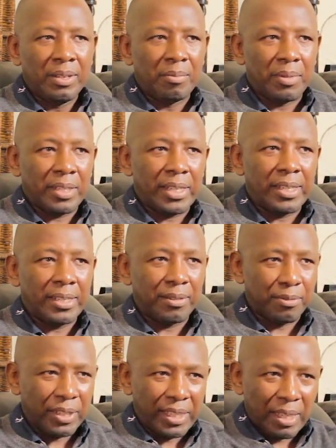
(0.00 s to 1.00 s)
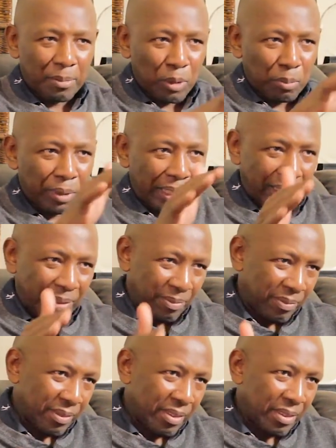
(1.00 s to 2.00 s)
My dad had a VW Beetle.
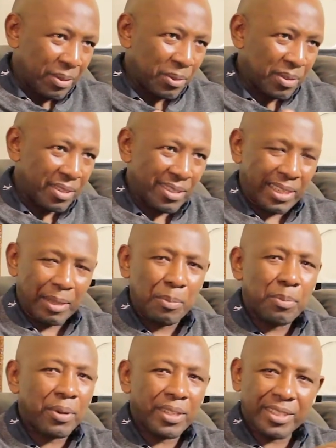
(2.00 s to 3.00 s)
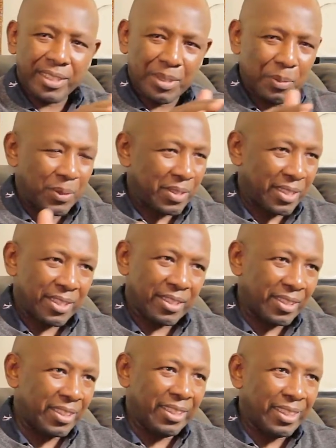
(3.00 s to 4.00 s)
It was his like precious
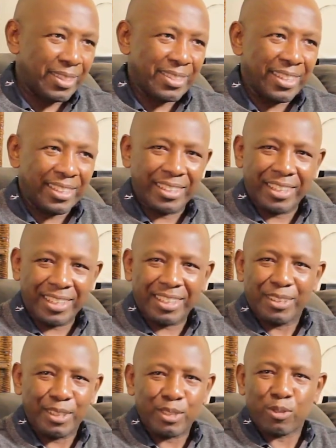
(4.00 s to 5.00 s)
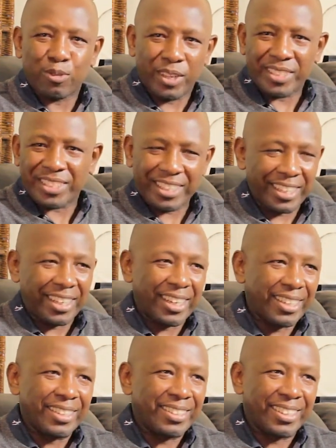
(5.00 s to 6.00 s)
possession. Mm. It's like the, his first
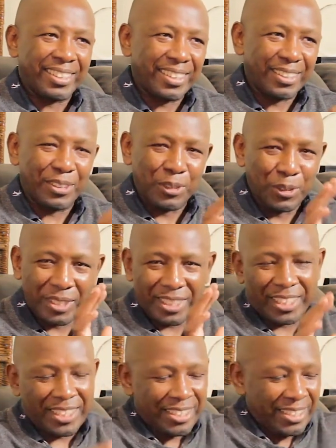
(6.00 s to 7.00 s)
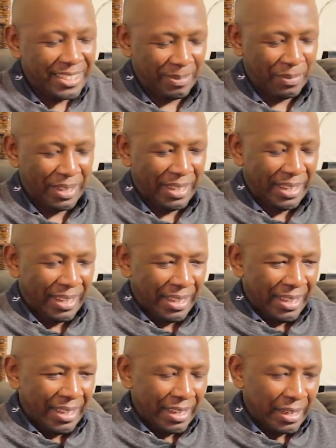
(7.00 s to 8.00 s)
car. Like, Don't touch this.
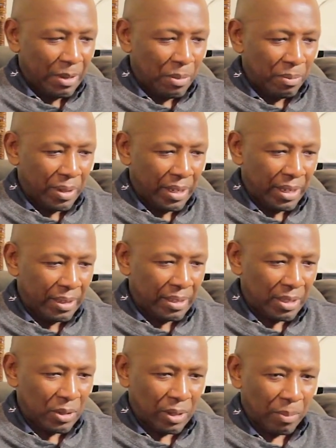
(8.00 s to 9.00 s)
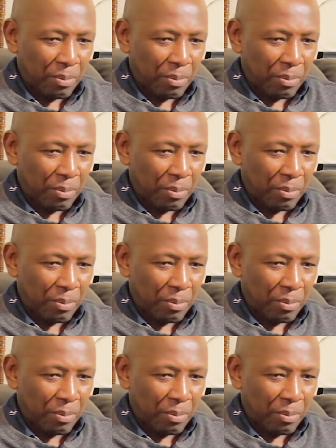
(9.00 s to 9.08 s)
And I remember he had just got a